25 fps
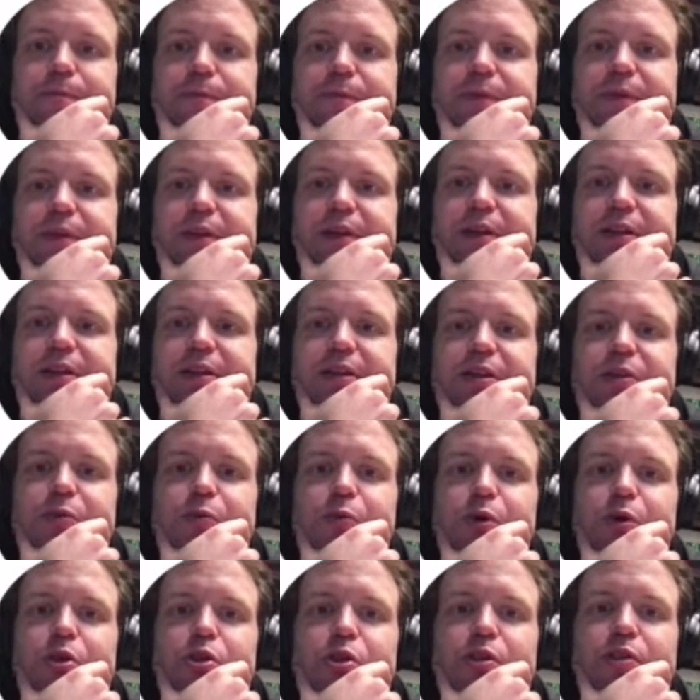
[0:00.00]
It
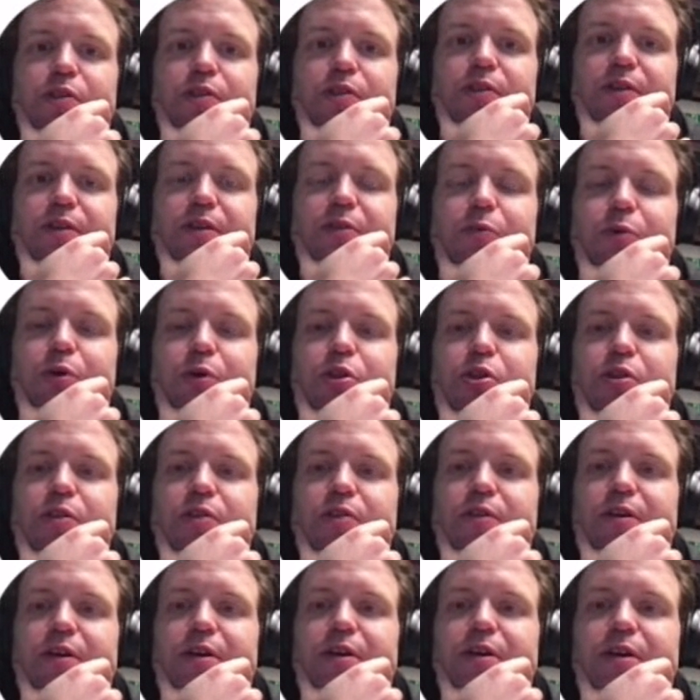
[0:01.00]
wasn't
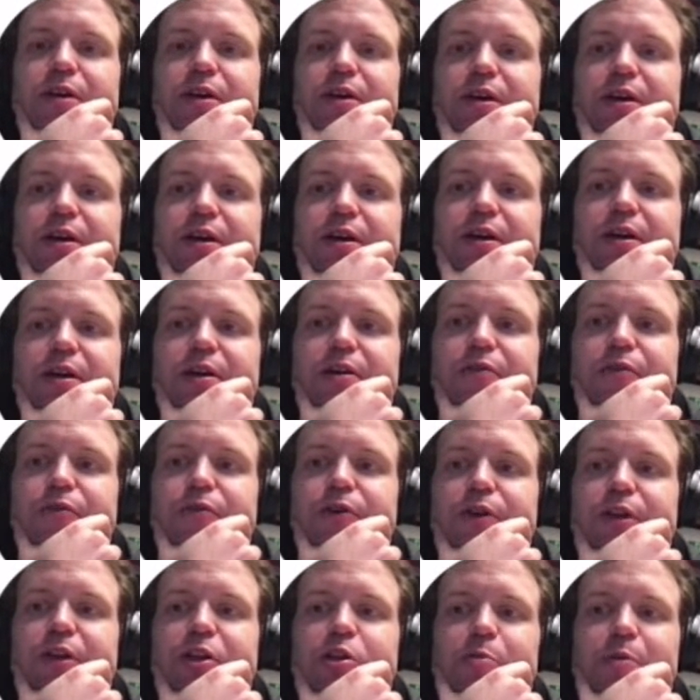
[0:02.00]
a
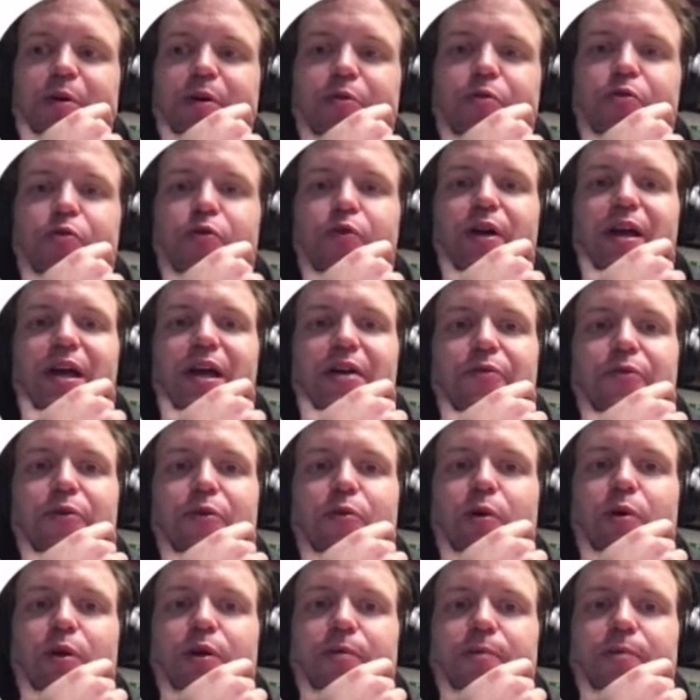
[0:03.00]
fun experience for everyone.